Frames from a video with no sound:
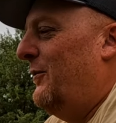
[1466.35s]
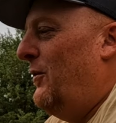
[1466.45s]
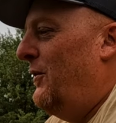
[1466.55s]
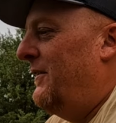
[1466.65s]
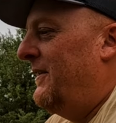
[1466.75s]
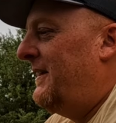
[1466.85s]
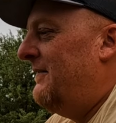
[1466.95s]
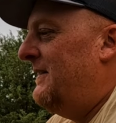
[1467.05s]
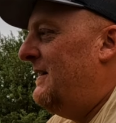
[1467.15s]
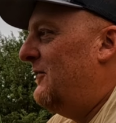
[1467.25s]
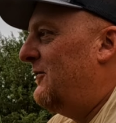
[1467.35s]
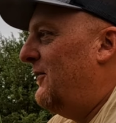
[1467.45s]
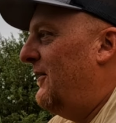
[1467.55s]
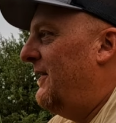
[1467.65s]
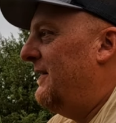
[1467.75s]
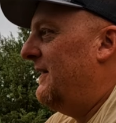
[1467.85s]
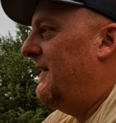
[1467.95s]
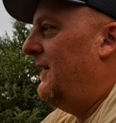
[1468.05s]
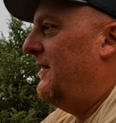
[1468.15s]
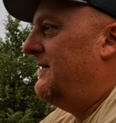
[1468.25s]
Roll into the convenience store, and,
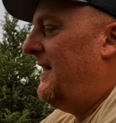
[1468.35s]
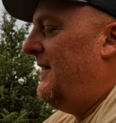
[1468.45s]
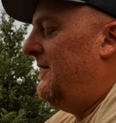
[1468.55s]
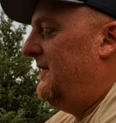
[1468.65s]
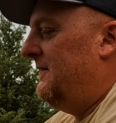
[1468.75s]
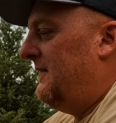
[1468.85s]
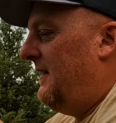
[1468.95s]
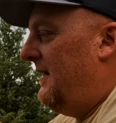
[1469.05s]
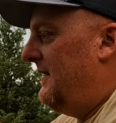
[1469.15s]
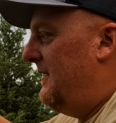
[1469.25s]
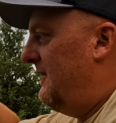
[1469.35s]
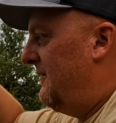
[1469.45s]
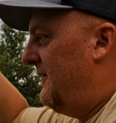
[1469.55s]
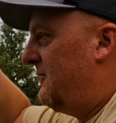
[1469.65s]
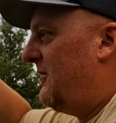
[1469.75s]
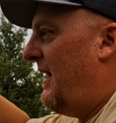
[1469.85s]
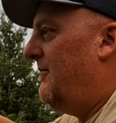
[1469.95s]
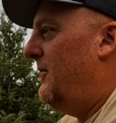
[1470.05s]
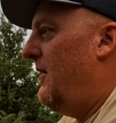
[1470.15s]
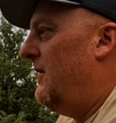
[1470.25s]
and they're in town, and, and here's this
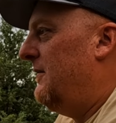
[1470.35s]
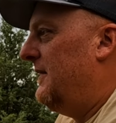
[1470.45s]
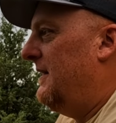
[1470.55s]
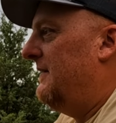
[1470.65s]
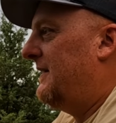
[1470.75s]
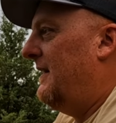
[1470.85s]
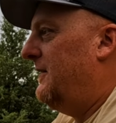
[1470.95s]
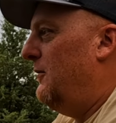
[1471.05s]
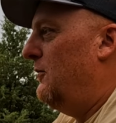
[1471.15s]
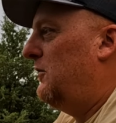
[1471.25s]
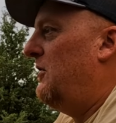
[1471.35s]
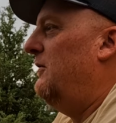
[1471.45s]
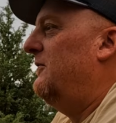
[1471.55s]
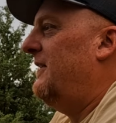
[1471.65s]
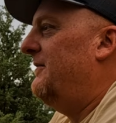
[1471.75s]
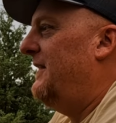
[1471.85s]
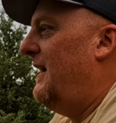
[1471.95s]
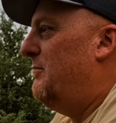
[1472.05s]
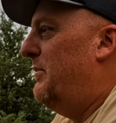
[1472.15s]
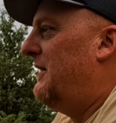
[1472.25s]
travel all, and it's got the old Q
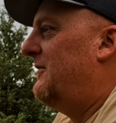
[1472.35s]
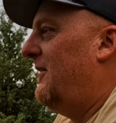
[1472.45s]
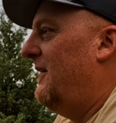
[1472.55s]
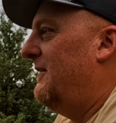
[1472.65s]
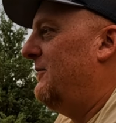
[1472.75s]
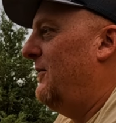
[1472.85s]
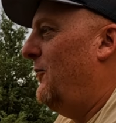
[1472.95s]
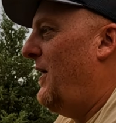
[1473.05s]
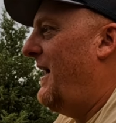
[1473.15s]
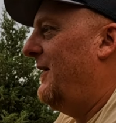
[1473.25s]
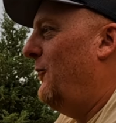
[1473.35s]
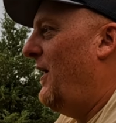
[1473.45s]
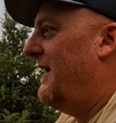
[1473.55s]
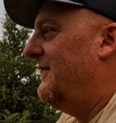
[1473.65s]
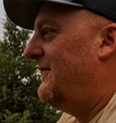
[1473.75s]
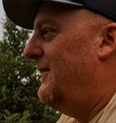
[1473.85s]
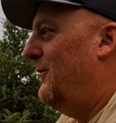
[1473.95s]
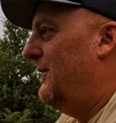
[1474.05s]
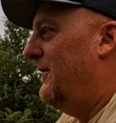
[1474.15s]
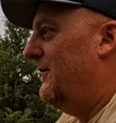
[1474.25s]
seventy-eight buckshots with wagon white
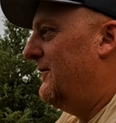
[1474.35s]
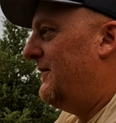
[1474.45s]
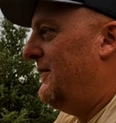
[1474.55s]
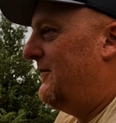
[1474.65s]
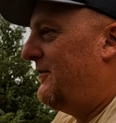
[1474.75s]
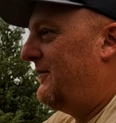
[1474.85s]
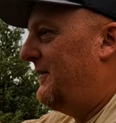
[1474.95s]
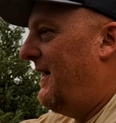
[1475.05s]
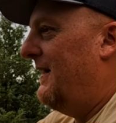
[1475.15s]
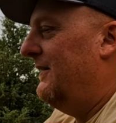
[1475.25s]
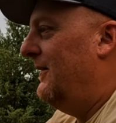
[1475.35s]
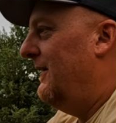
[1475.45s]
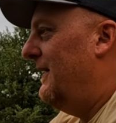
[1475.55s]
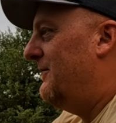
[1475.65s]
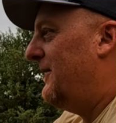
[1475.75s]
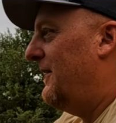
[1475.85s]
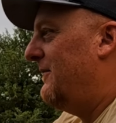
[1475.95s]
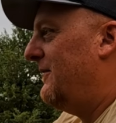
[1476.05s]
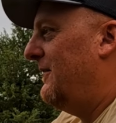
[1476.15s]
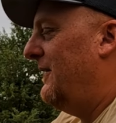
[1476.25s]
steel wheels. You know, mm-hmm. It's got a little lift on
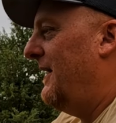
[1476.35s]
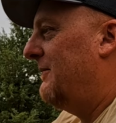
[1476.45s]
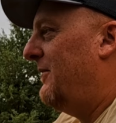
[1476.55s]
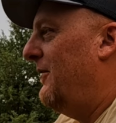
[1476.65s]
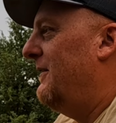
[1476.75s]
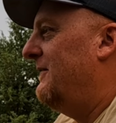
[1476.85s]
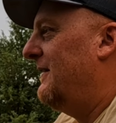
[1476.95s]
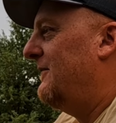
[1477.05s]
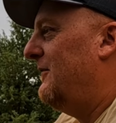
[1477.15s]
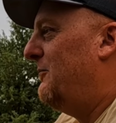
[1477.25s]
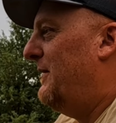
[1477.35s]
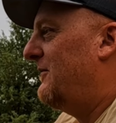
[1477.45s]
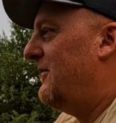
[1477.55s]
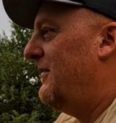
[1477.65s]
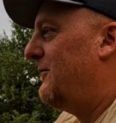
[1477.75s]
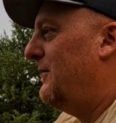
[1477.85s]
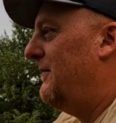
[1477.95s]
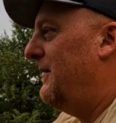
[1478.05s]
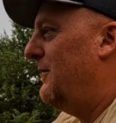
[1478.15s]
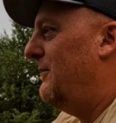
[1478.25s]
it, so they're like thirty-six inch buckshots or
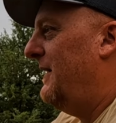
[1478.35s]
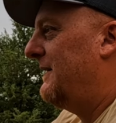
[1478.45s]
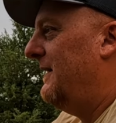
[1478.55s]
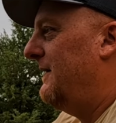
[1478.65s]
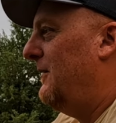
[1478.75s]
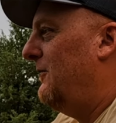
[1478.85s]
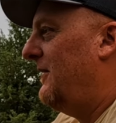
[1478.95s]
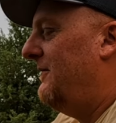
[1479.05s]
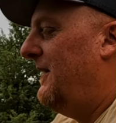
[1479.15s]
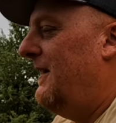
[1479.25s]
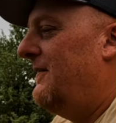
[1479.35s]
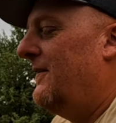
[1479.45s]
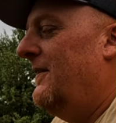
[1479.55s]
whatever they were back then, the Q seventy-eight.